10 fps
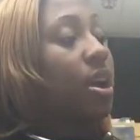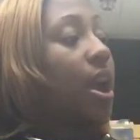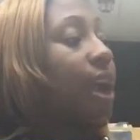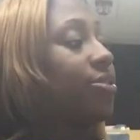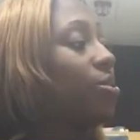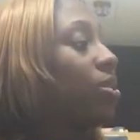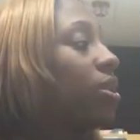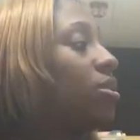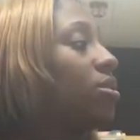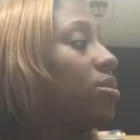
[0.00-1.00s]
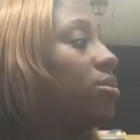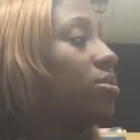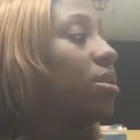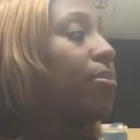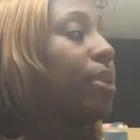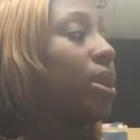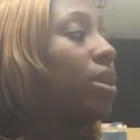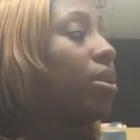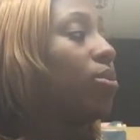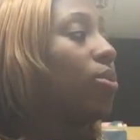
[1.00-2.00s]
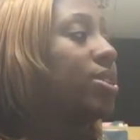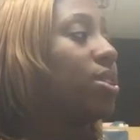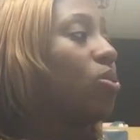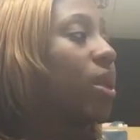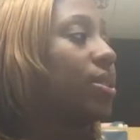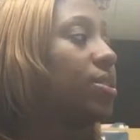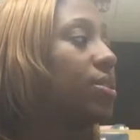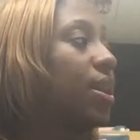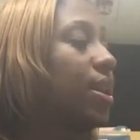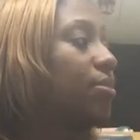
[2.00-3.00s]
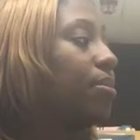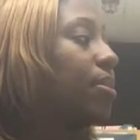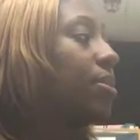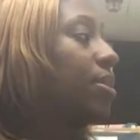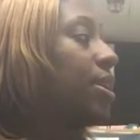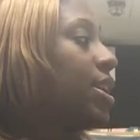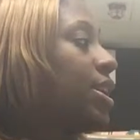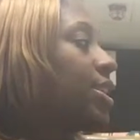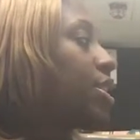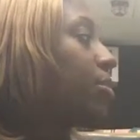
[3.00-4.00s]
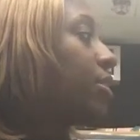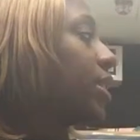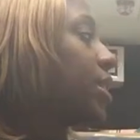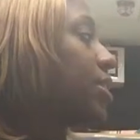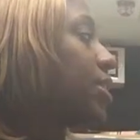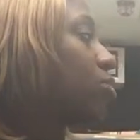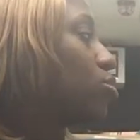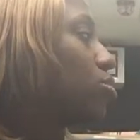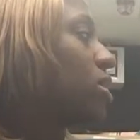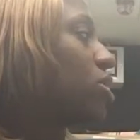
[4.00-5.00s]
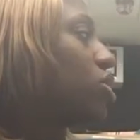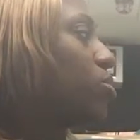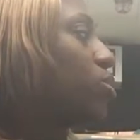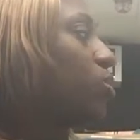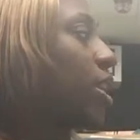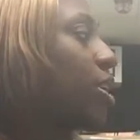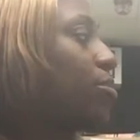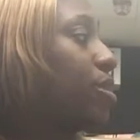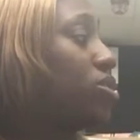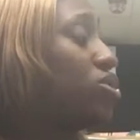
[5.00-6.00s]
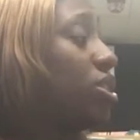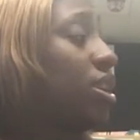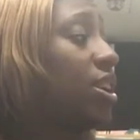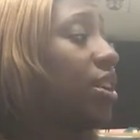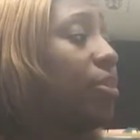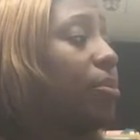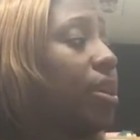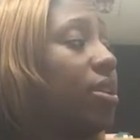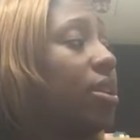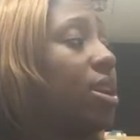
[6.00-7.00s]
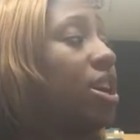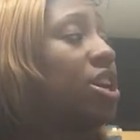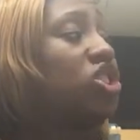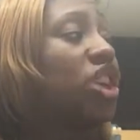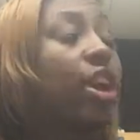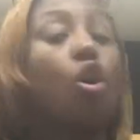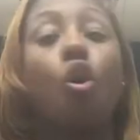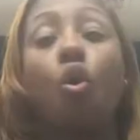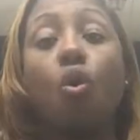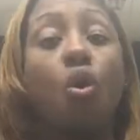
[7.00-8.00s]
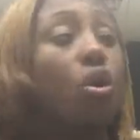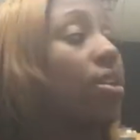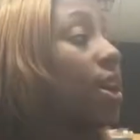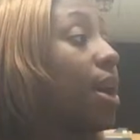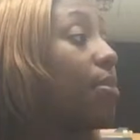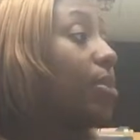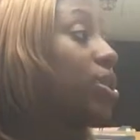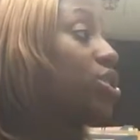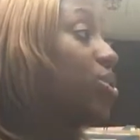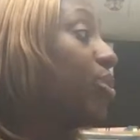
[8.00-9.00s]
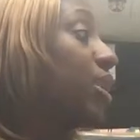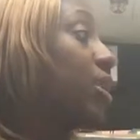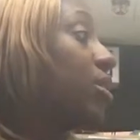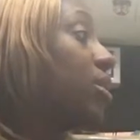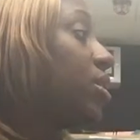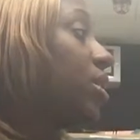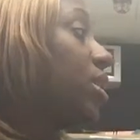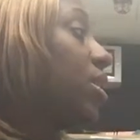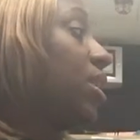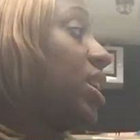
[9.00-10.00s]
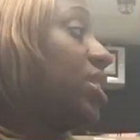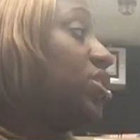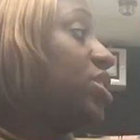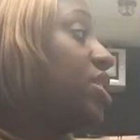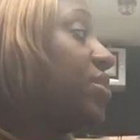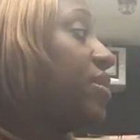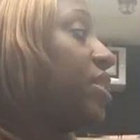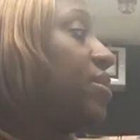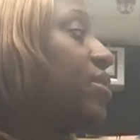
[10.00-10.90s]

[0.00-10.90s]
Afterward, Camilla wasn't quite the same. Some of the kids at school said she was weird, but she didn't care a bit. She ate all the lima beans she wanted, and she never had